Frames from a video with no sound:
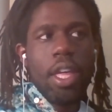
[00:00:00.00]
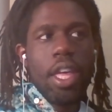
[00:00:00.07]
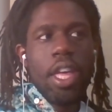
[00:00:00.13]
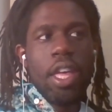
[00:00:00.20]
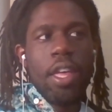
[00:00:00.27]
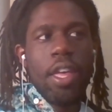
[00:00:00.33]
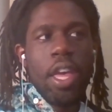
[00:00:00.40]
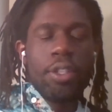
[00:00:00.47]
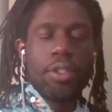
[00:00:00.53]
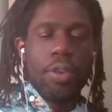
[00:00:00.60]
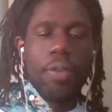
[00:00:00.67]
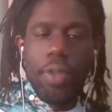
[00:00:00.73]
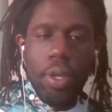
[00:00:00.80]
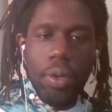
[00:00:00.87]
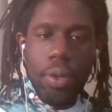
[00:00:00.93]

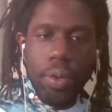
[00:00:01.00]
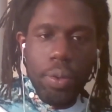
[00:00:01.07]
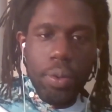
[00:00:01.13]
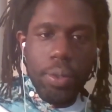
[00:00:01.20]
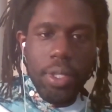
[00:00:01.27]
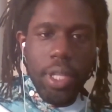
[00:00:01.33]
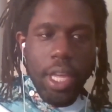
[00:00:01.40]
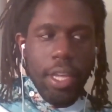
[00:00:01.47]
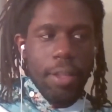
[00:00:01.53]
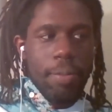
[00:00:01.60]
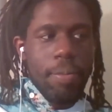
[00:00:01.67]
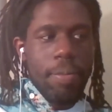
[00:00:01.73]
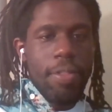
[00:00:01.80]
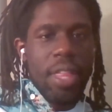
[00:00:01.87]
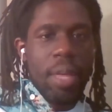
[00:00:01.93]
interviews, like
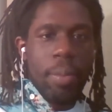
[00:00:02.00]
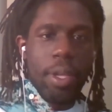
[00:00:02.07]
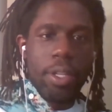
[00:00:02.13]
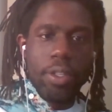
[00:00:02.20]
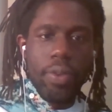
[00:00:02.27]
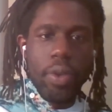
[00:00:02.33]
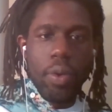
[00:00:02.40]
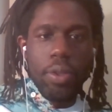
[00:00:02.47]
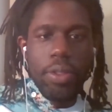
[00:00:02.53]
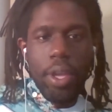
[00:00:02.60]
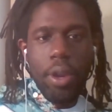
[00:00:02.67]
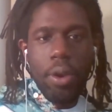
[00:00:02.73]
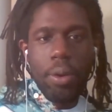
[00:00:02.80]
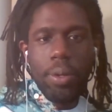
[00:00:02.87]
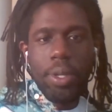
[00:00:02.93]
them interviewing
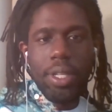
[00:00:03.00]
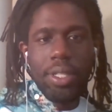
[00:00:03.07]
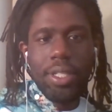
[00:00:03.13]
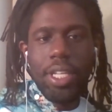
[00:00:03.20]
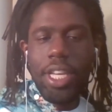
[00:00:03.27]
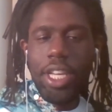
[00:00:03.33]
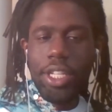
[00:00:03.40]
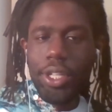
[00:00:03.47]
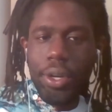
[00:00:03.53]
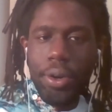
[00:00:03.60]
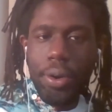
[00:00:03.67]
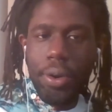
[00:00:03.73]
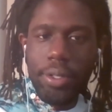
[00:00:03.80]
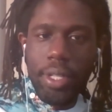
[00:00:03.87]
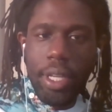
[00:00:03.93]
their
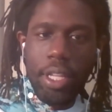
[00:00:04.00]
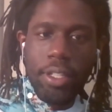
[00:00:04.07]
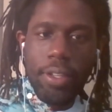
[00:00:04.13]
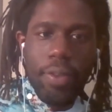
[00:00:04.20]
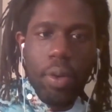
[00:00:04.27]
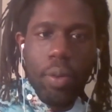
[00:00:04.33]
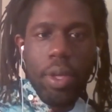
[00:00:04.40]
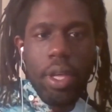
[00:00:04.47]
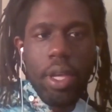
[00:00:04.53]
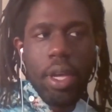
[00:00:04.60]
teachers, interviewing